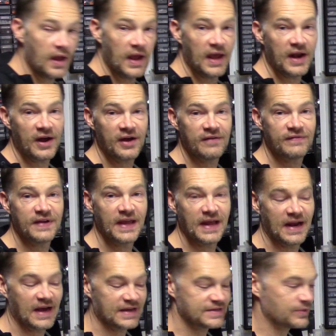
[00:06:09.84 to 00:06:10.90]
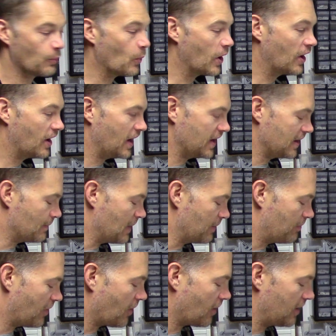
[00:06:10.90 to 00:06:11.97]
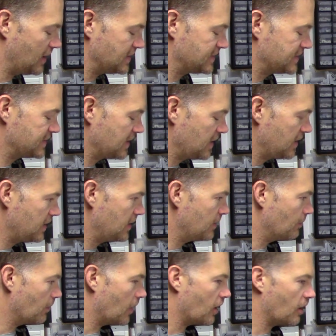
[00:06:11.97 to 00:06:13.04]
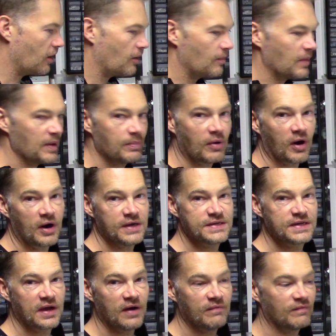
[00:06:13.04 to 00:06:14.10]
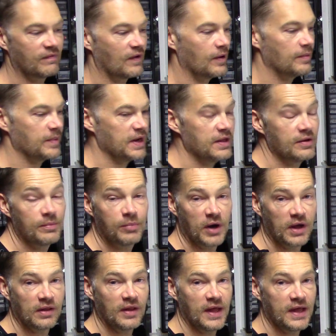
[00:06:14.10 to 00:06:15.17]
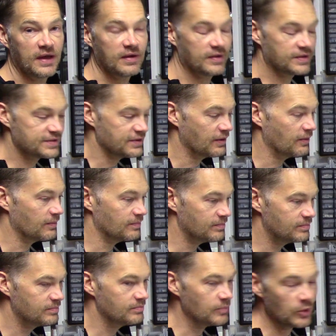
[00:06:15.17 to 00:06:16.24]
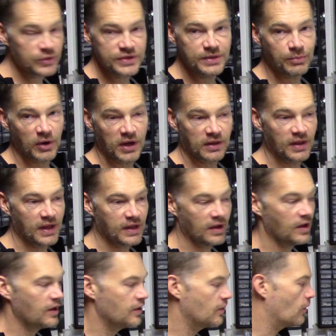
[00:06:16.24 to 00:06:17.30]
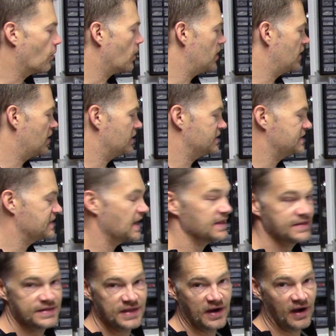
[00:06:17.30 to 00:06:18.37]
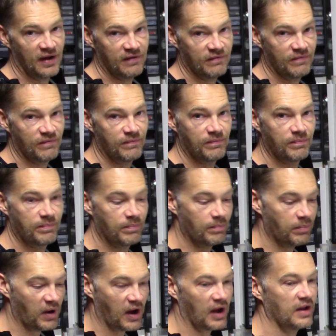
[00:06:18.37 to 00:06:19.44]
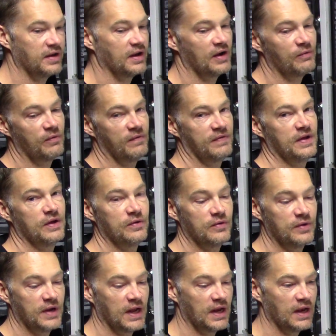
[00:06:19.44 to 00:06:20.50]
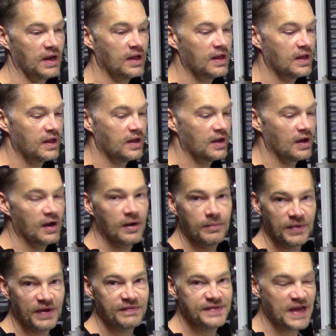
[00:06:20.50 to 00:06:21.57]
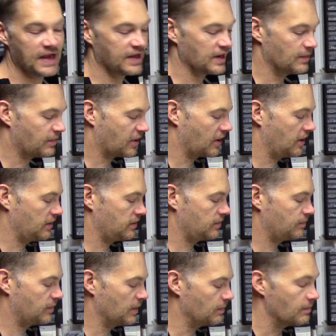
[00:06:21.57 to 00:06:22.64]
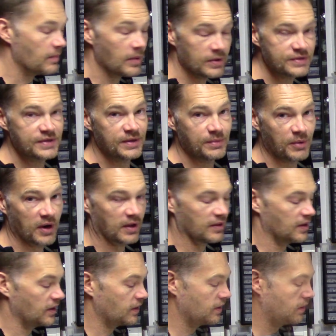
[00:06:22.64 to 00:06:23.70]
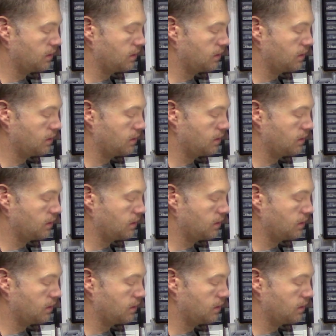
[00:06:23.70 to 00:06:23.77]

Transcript: and I often get asked where I get my parts. All my parts come from either Bricklink, so mostly Bricklink, or they're sets that I've bought and I reviewed and have taken apart, but mostly Bricklink.